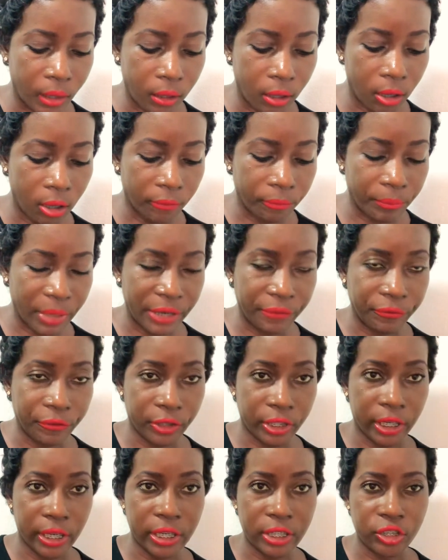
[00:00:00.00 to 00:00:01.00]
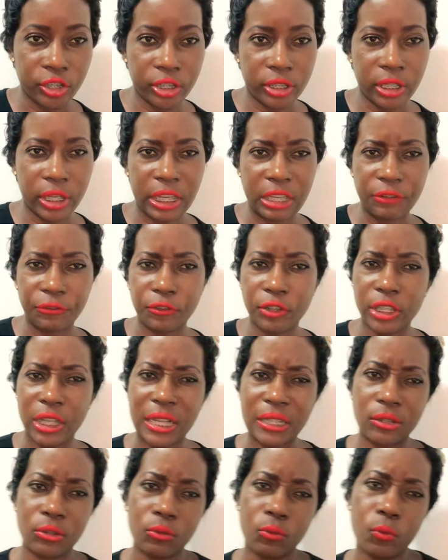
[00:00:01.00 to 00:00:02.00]
of my vacation there for
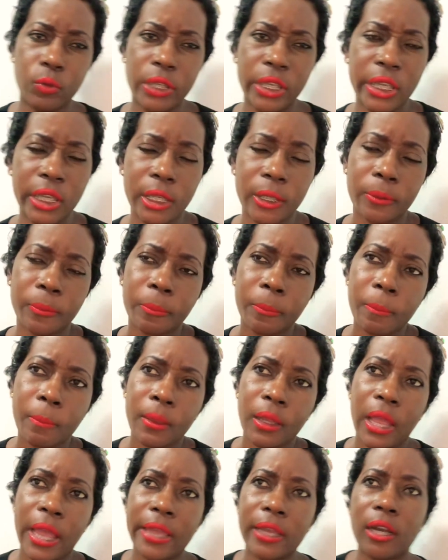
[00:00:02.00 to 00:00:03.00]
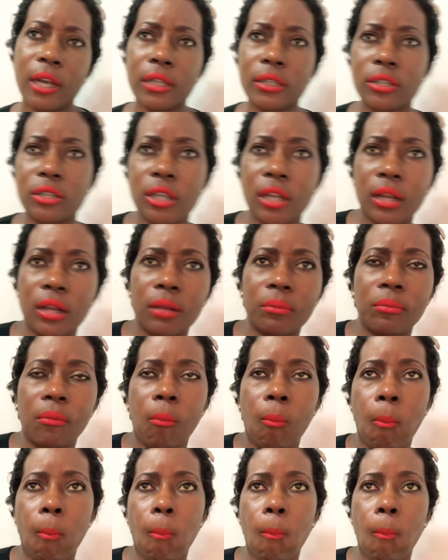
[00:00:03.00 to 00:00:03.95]
that week. I got some,